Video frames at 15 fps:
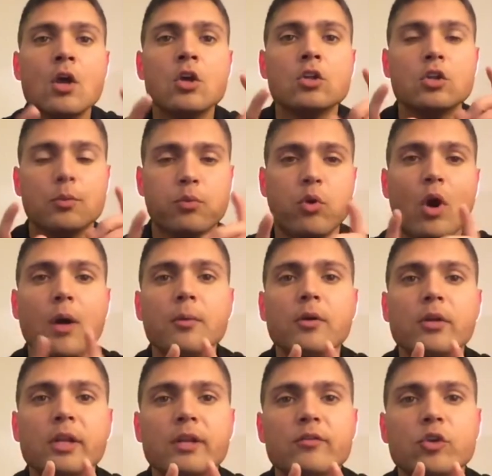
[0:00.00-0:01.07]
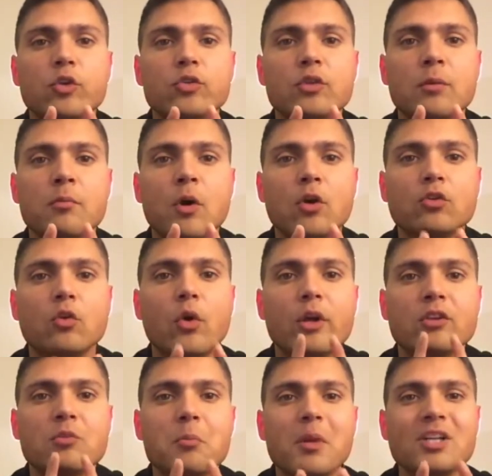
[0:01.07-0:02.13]
the probability of losing muscle
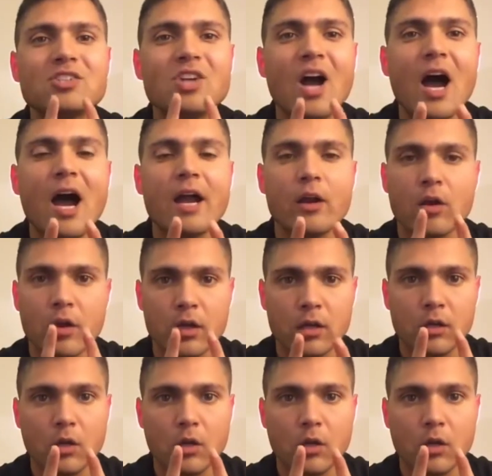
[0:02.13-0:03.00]
is much higher on a